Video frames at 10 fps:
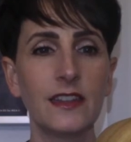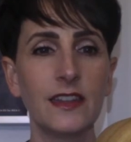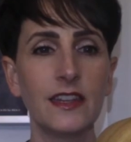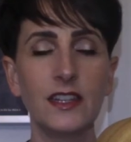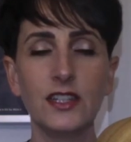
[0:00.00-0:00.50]

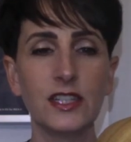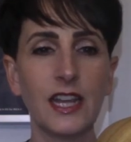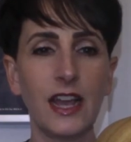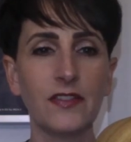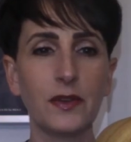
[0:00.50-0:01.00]
And you just
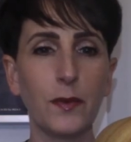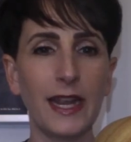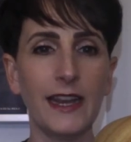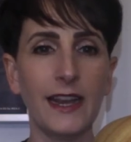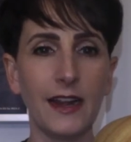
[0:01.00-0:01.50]
have to wait
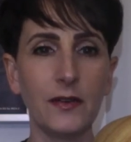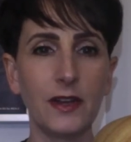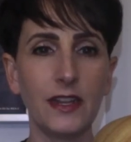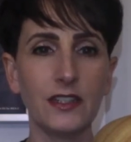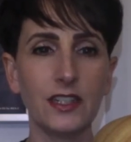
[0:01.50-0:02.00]
it out
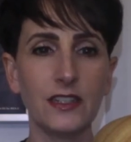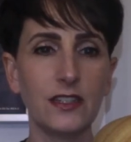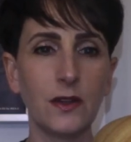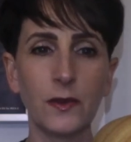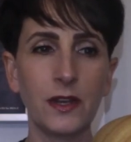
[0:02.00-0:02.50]
and just
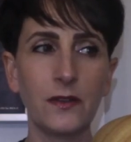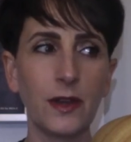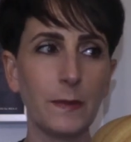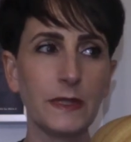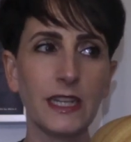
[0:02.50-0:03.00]
don't
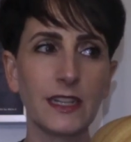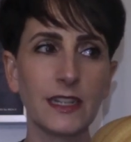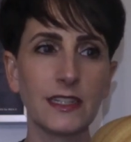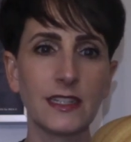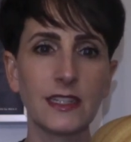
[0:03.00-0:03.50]
interrupt it
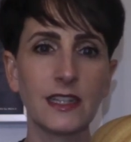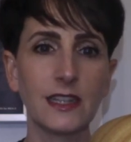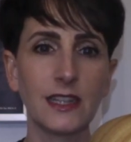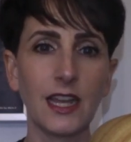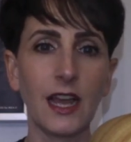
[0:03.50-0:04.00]
because
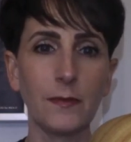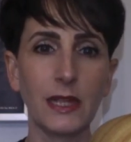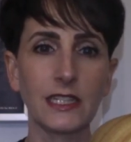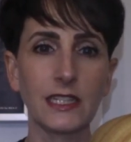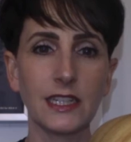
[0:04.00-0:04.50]
that
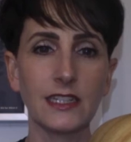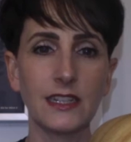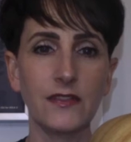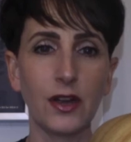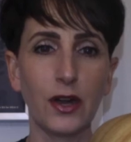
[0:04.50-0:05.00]
makes things
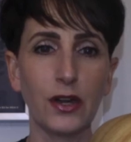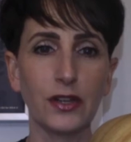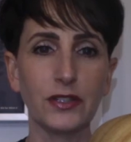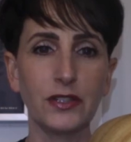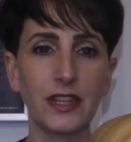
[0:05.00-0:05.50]
even harder
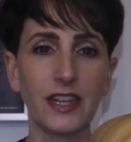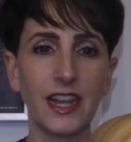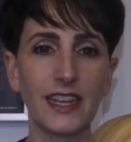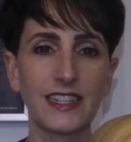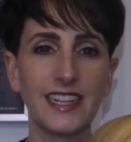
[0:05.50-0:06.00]
to
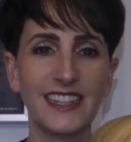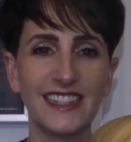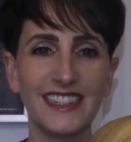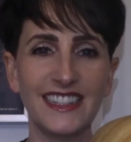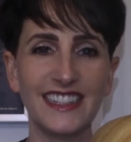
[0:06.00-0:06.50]

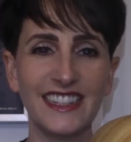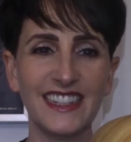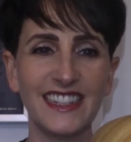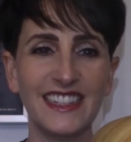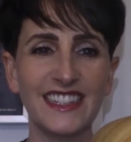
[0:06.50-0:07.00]
connect.
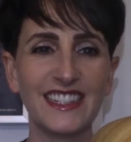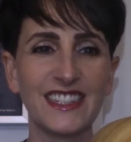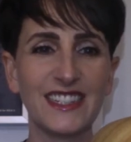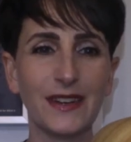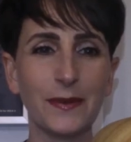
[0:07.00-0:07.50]

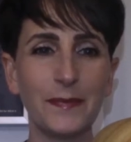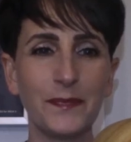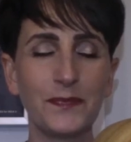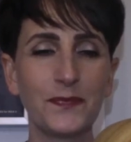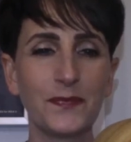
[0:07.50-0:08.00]
So
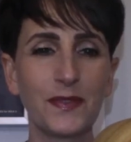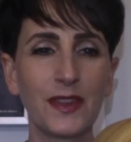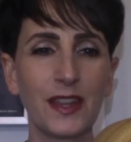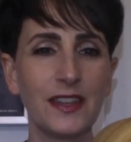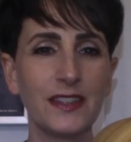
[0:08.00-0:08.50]

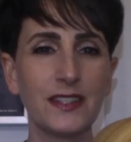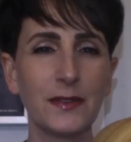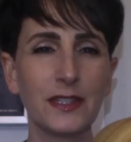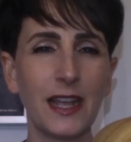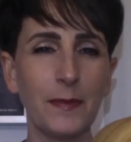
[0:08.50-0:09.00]

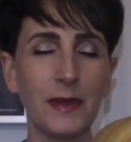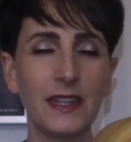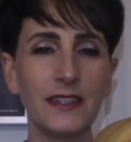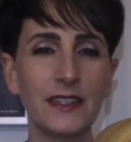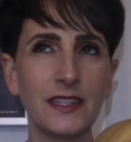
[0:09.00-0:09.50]
it's
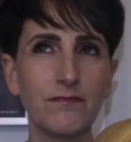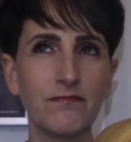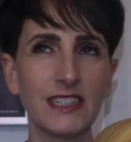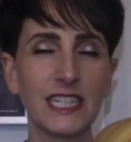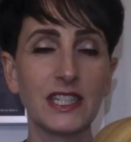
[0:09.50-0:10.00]
happened,
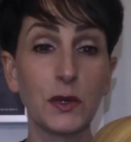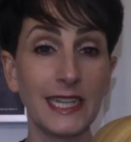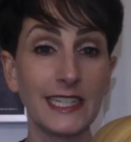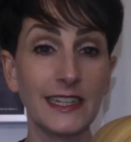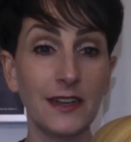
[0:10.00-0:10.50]
let's see, twice
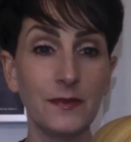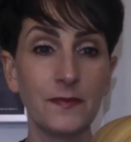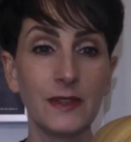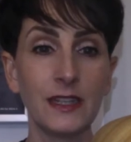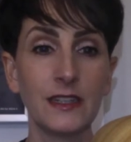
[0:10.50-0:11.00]
now.
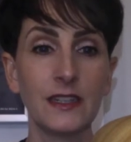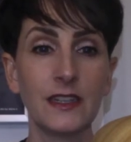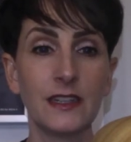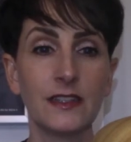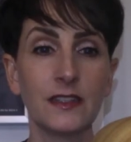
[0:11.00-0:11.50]

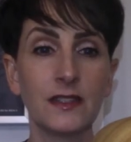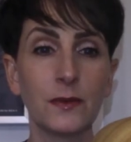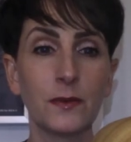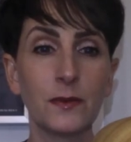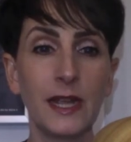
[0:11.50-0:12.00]
So
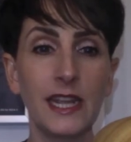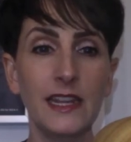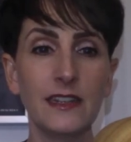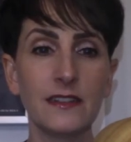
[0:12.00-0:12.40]
we'll wait.